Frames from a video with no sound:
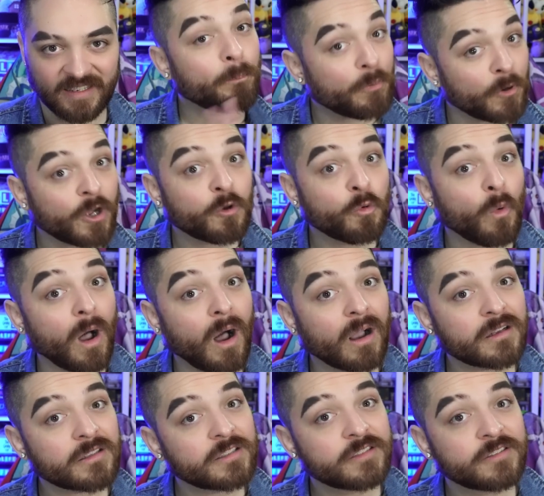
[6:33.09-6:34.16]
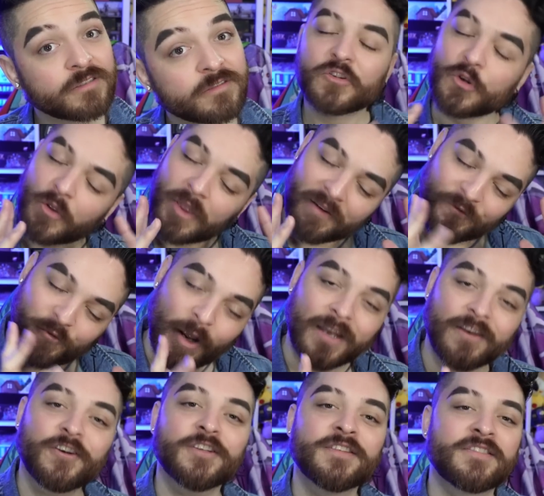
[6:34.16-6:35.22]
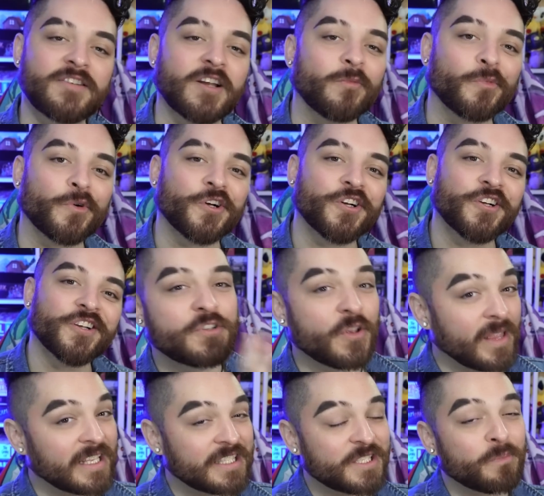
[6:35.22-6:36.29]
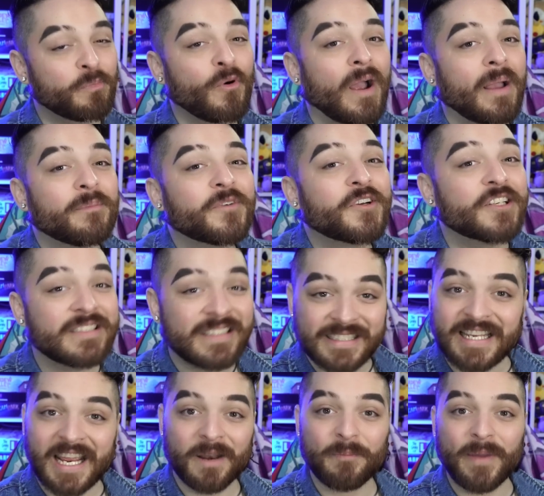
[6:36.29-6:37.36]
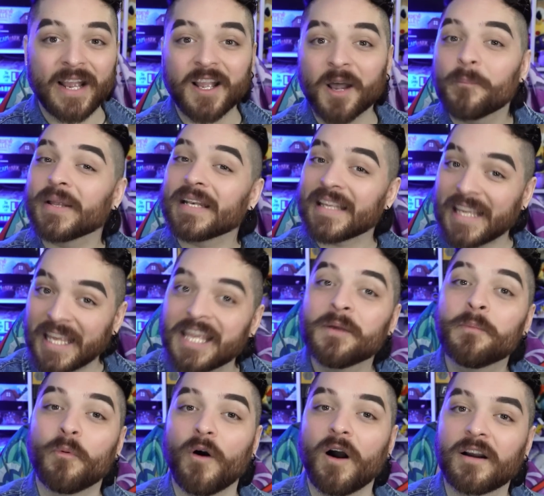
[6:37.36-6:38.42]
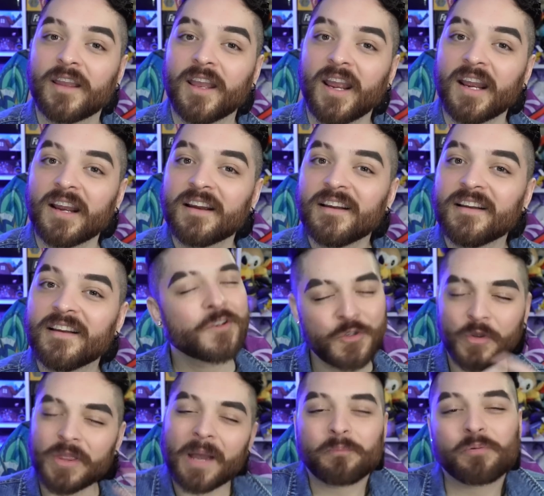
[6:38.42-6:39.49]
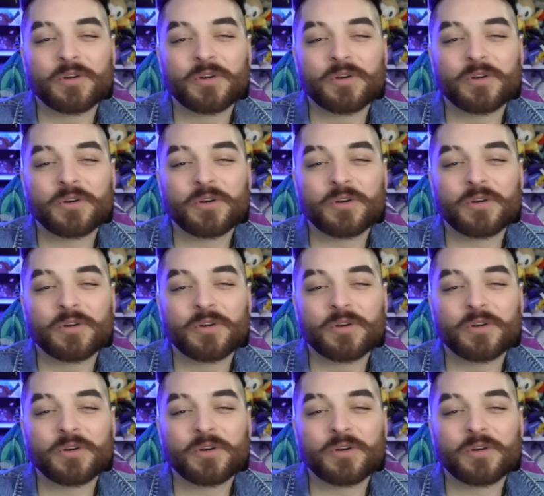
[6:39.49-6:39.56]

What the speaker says: Brooke walked so that Fred could stumble, so that Supreme could stand back up and keep walking, so that